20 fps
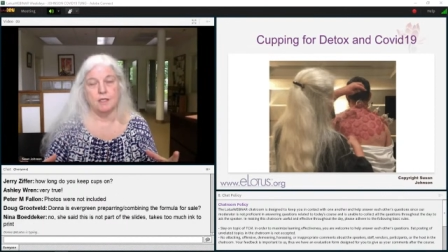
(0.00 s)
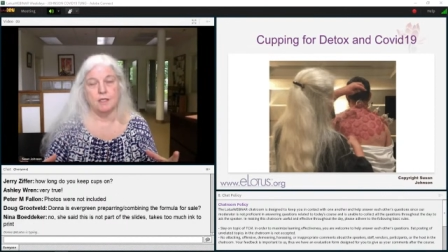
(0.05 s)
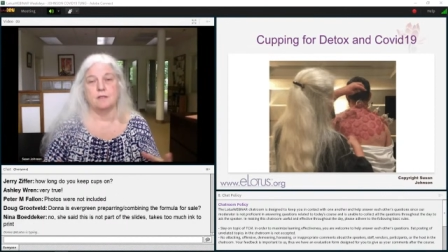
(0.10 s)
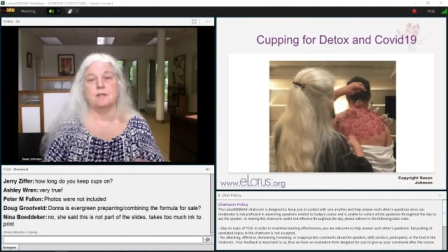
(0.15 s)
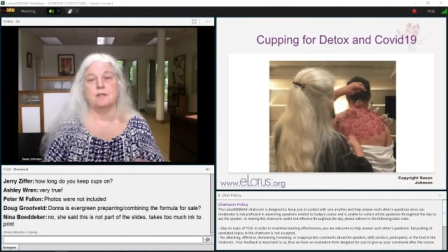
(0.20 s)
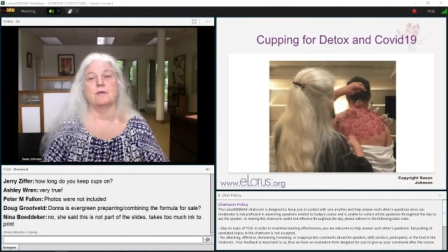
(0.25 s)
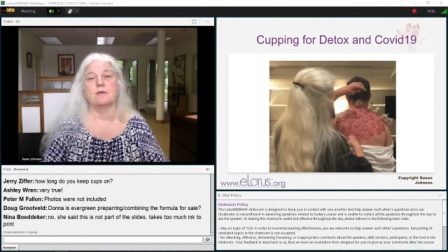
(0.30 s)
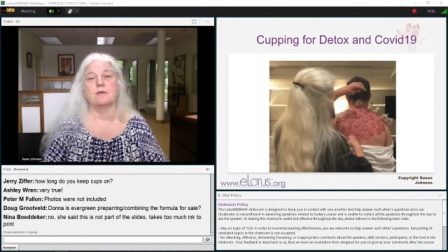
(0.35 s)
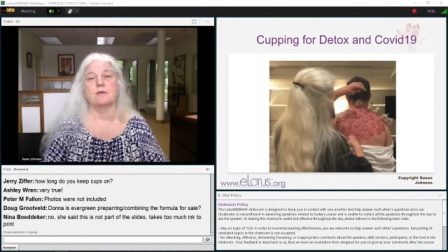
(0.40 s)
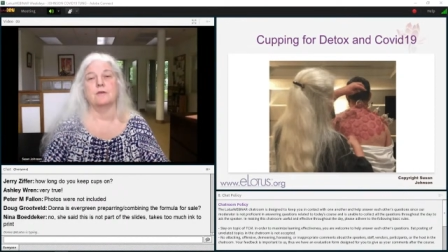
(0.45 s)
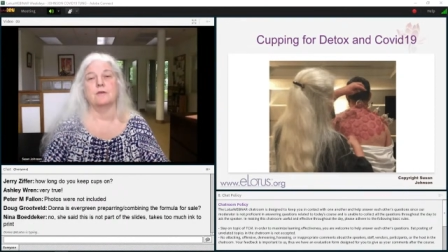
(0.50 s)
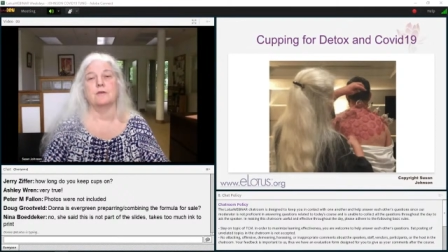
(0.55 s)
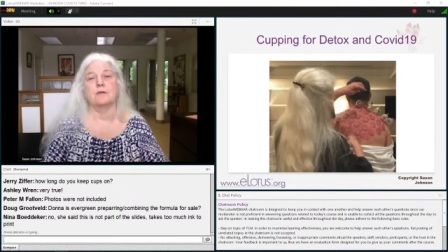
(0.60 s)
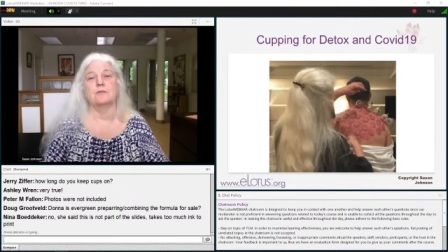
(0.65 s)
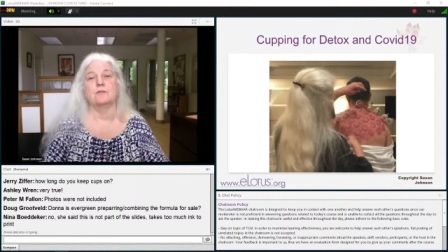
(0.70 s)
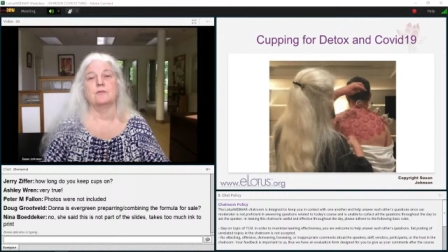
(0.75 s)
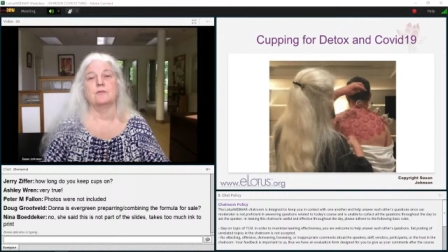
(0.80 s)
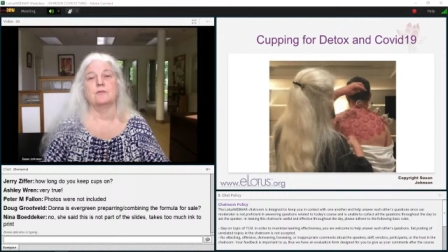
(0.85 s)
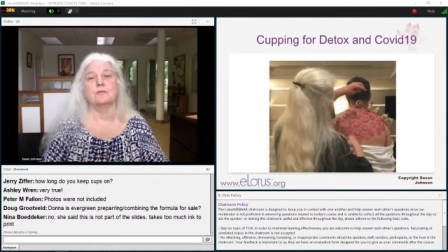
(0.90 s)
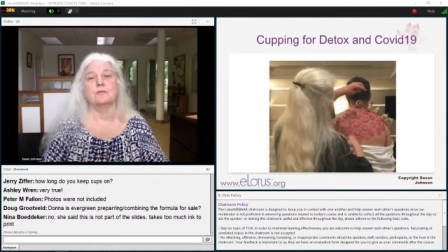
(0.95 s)
It tells you
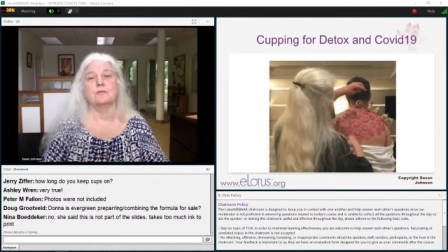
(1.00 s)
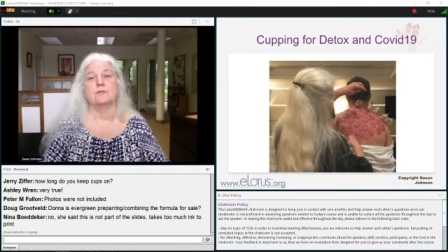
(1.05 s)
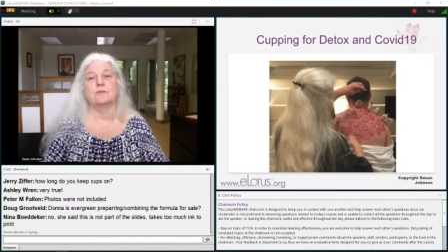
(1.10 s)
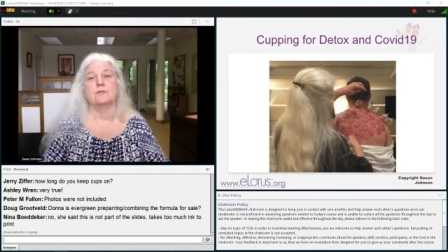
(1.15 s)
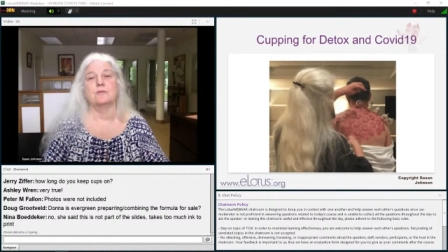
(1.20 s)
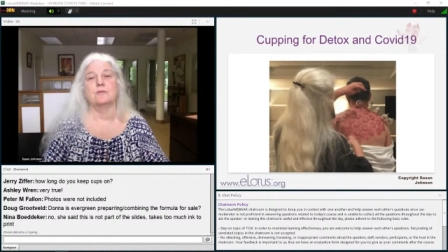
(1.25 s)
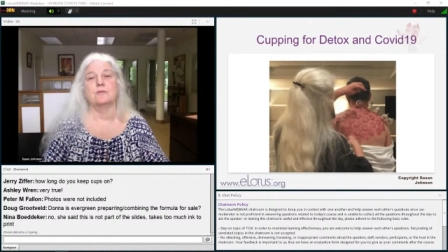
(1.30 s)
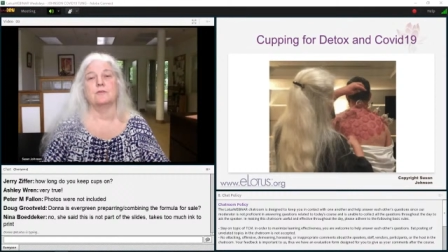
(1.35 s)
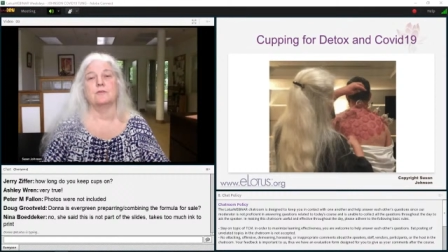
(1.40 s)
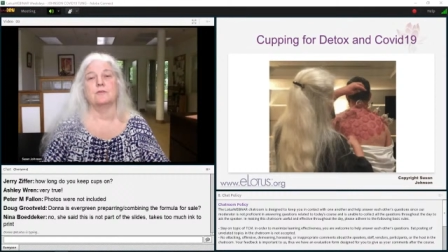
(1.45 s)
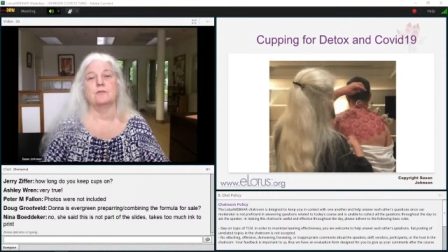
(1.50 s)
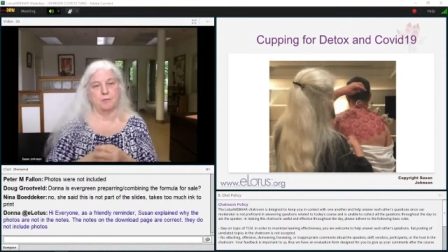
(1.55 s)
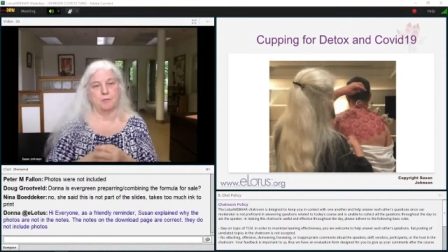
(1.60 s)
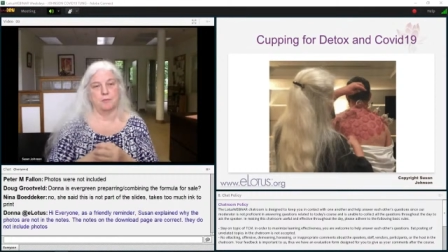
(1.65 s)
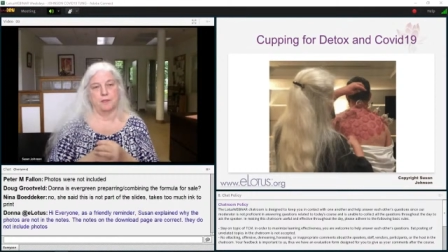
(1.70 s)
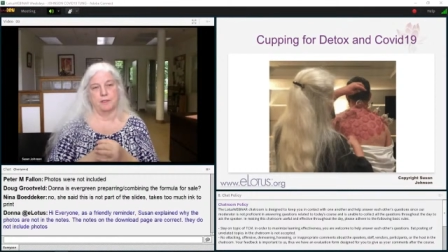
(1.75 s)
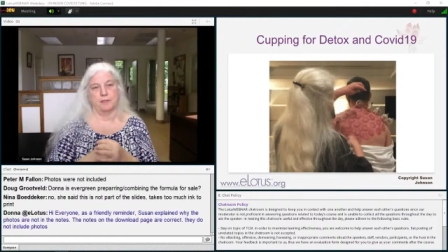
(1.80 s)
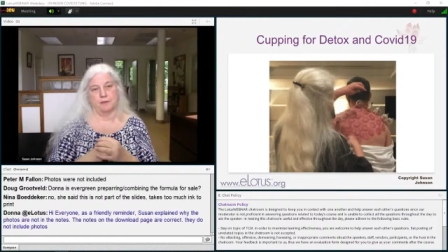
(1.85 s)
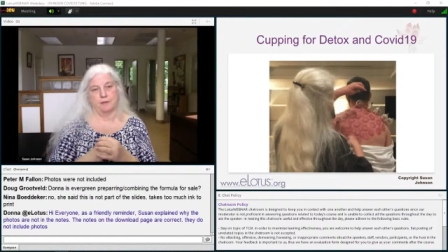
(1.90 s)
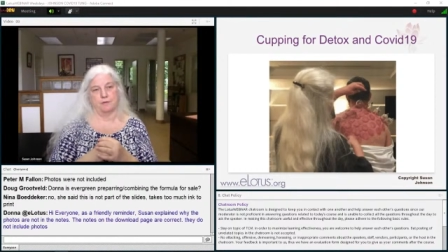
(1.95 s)
what kind of problem
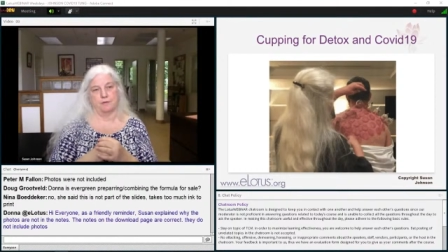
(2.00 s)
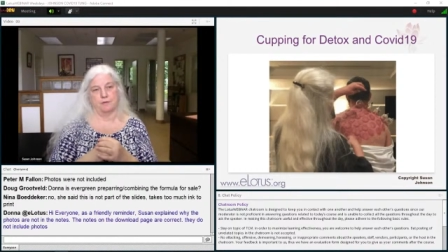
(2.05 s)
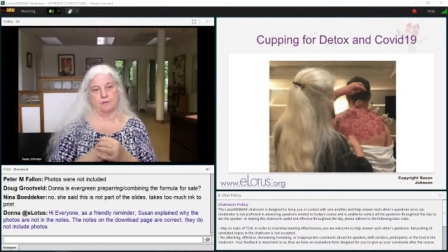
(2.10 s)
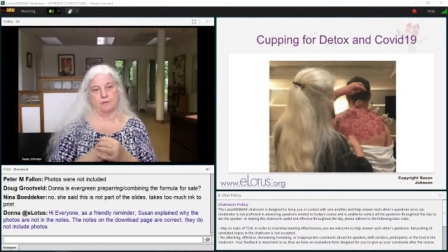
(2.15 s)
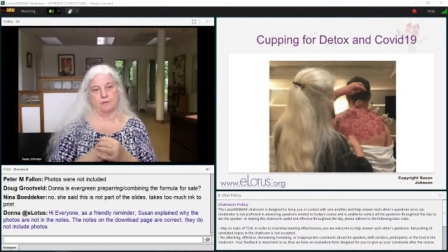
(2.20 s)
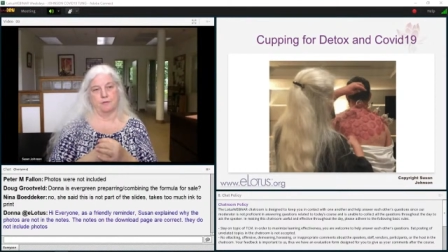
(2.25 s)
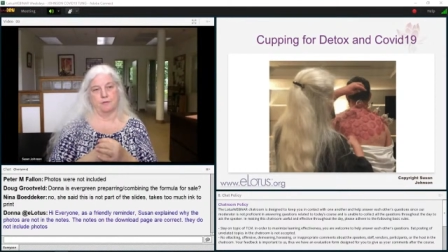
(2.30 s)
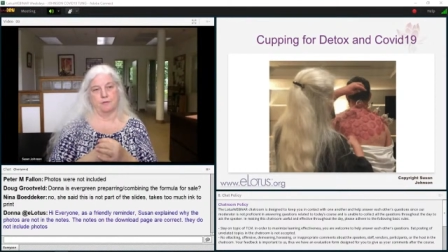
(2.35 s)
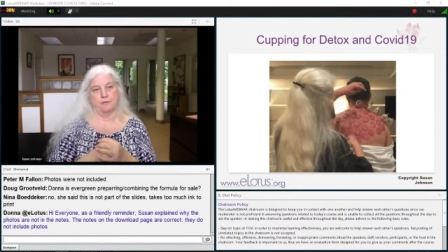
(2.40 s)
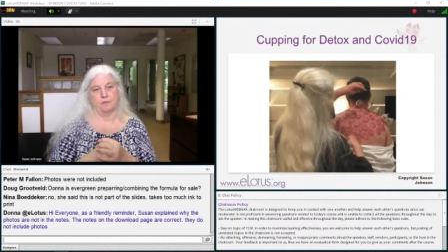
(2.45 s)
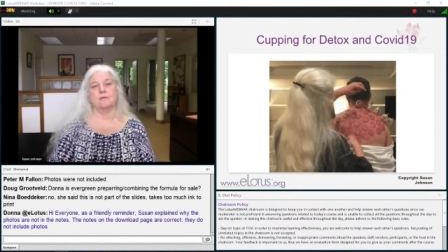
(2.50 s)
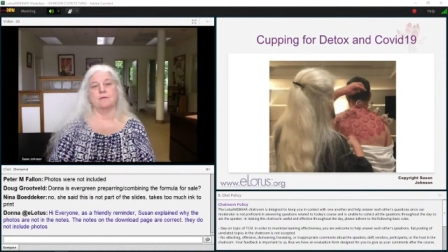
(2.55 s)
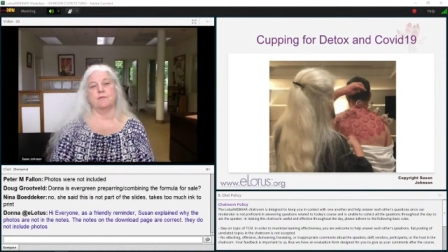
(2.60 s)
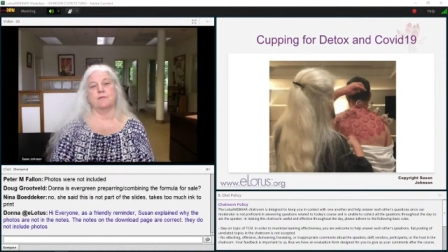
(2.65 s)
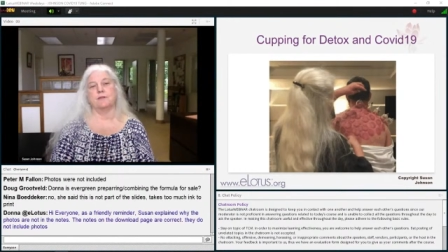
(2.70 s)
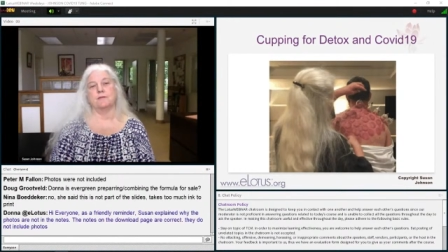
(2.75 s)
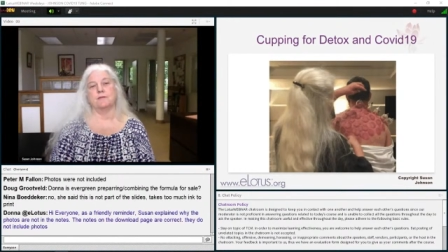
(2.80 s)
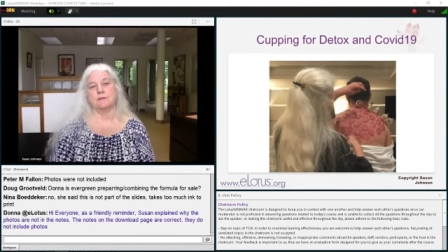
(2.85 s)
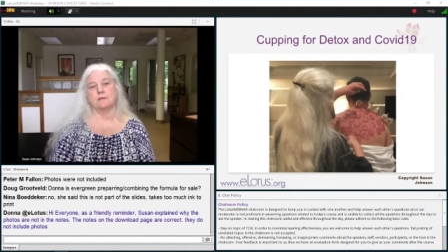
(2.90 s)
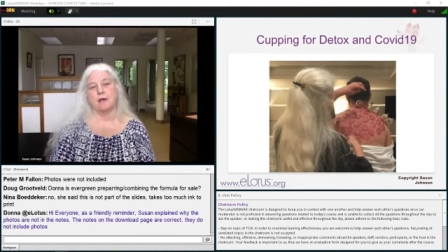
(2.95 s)
it is because if
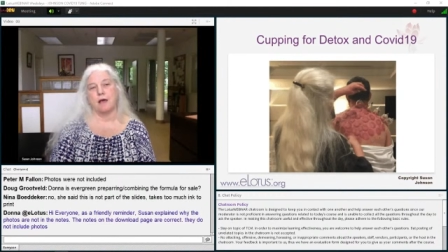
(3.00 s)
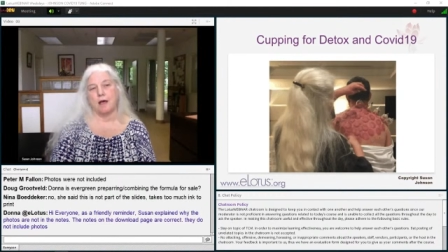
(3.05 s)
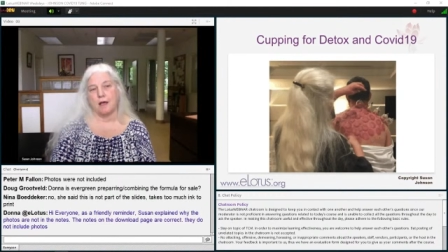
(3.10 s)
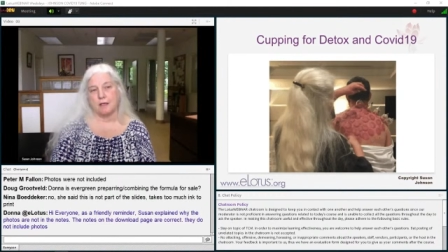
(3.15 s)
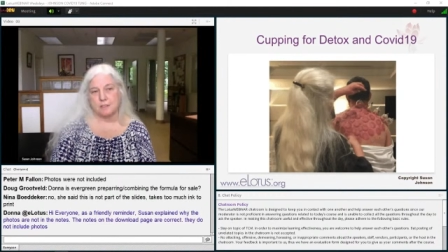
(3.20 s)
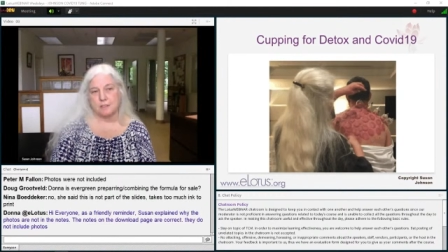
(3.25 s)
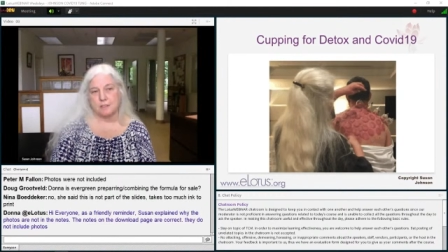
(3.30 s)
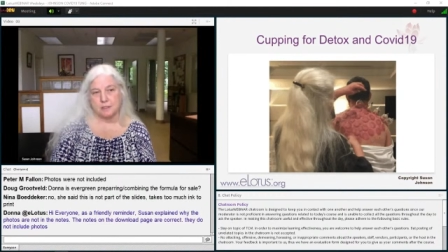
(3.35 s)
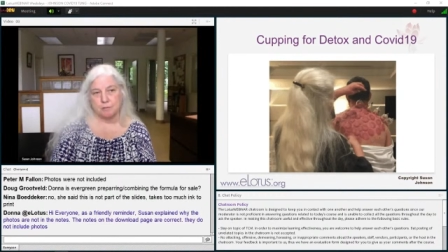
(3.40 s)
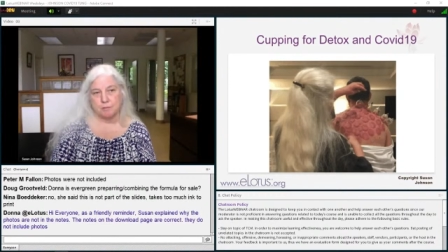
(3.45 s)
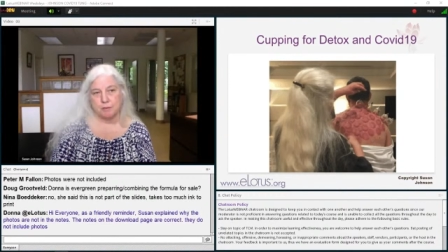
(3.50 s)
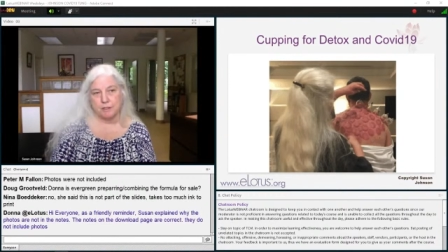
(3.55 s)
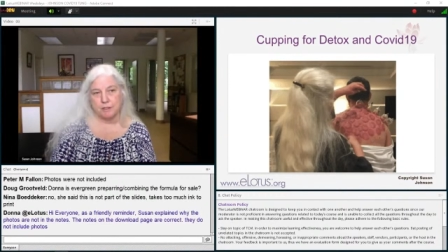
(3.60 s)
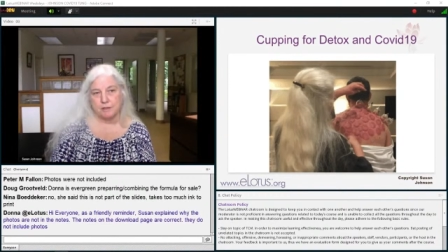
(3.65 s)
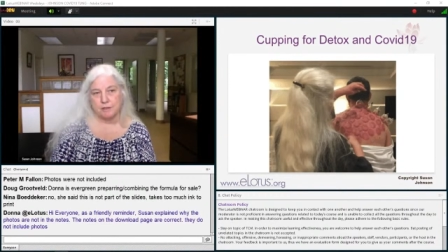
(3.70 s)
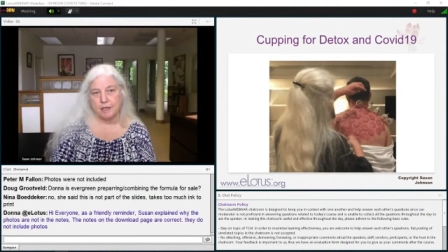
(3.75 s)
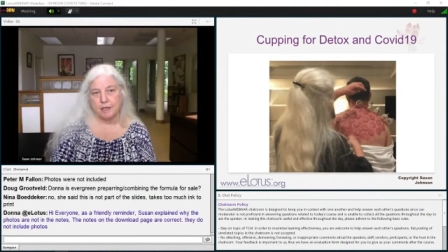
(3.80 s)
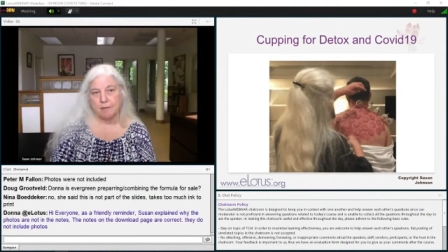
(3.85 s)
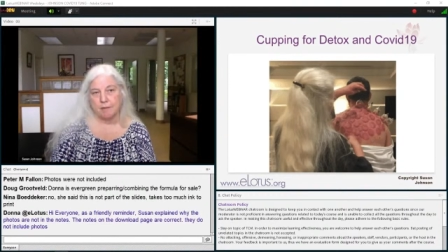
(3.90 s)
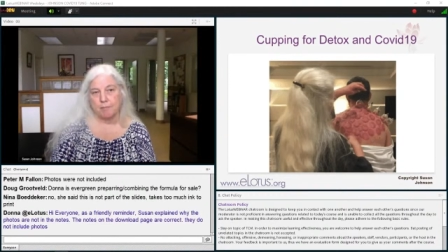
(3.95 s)
it's a toxin
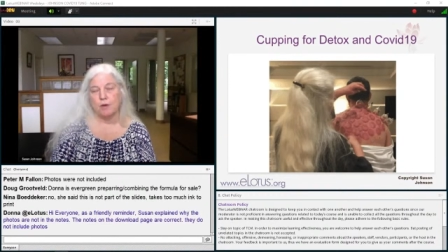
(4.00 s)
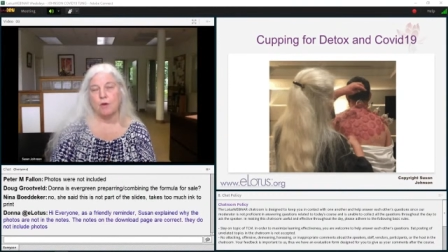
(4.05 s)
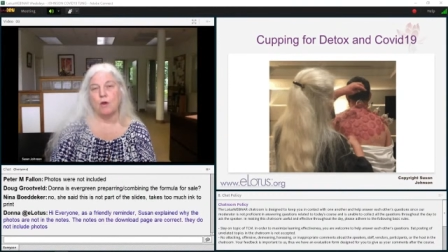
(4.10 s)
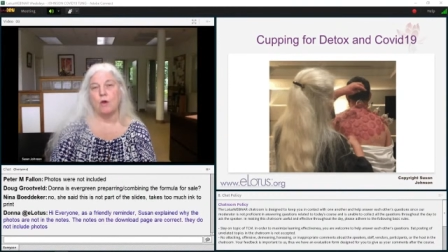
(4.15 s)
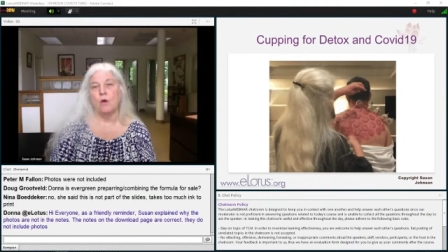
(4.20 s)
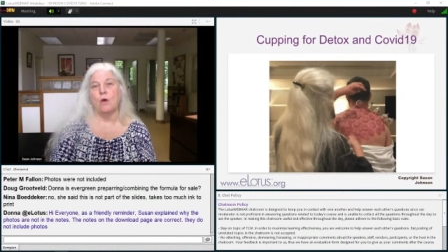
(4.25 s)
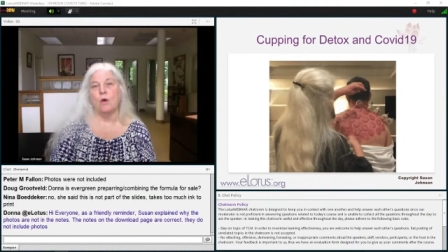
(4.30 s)
buildup